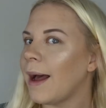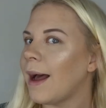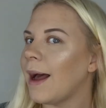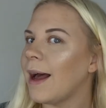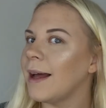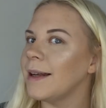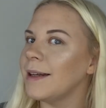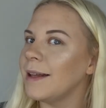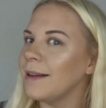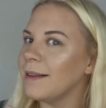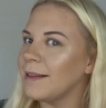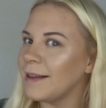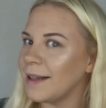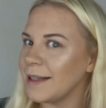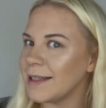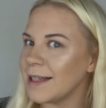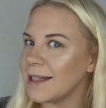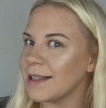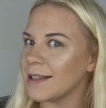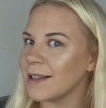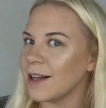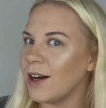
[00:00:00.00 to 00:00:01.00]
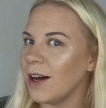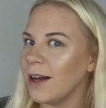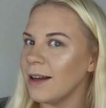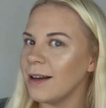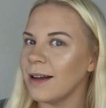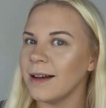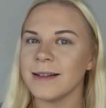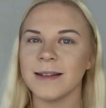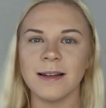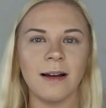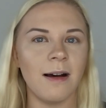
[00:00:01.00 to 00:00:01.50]
And this is the
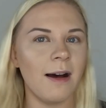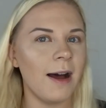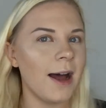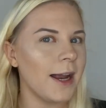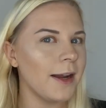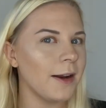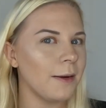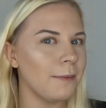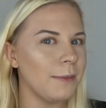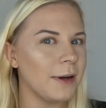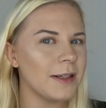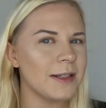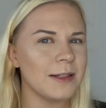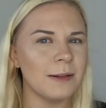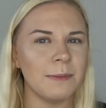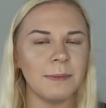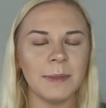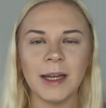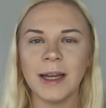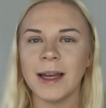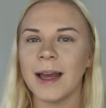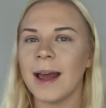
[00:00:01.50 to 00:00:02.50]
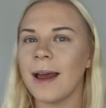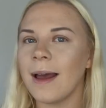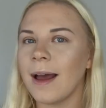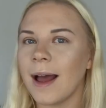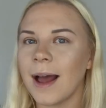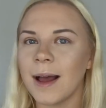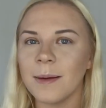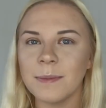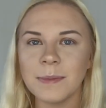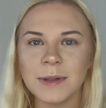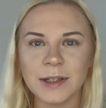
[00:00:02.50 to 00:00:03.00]
highlighter, and I must admit,
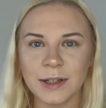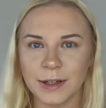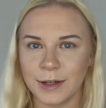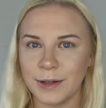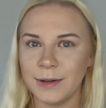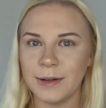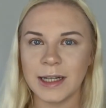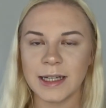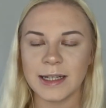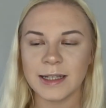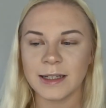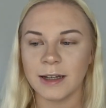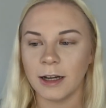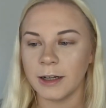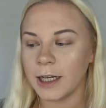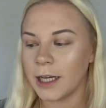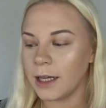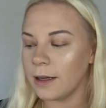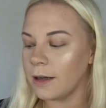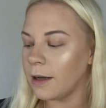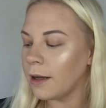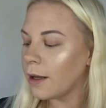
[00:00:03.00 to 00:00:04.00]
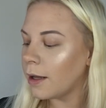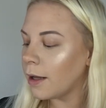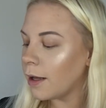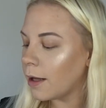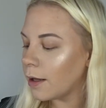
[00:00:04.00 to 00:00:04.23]
absolutely stunning.